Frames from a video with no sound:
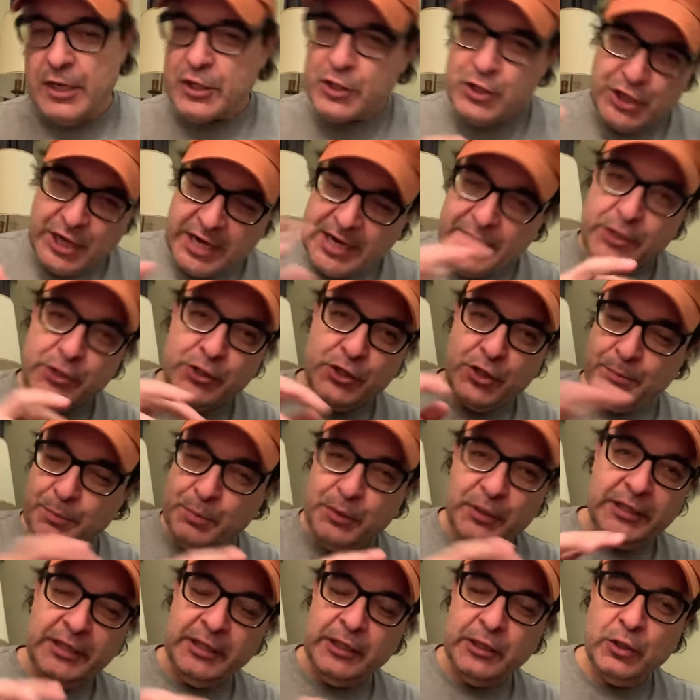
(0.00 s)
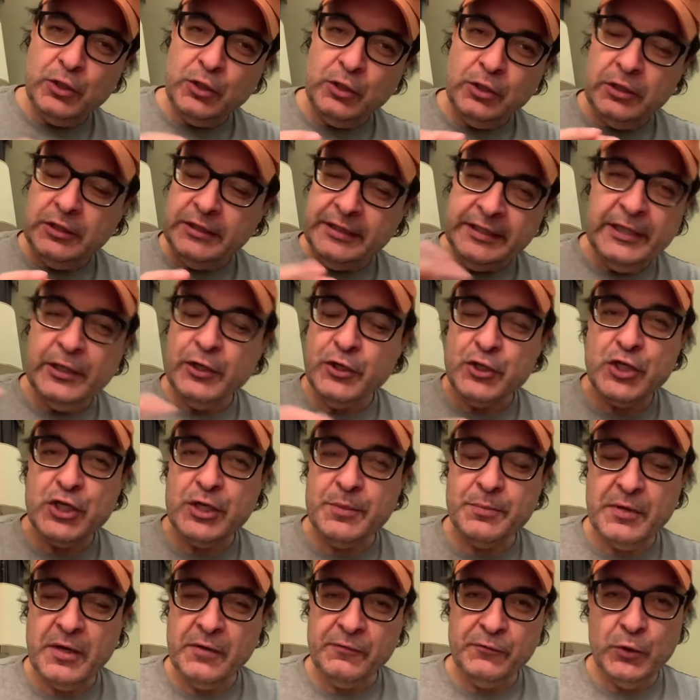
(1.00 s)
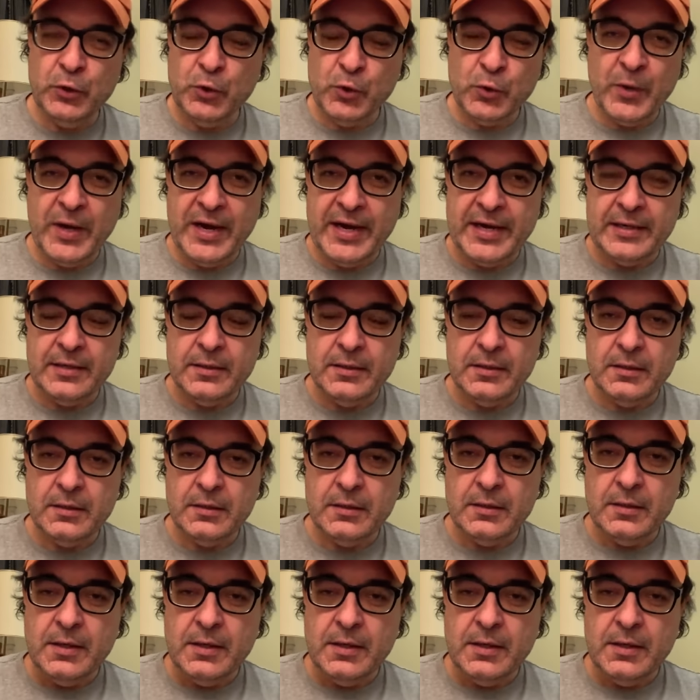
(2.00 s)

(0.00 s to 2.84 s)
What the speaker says: change the political leadership of Ukraine,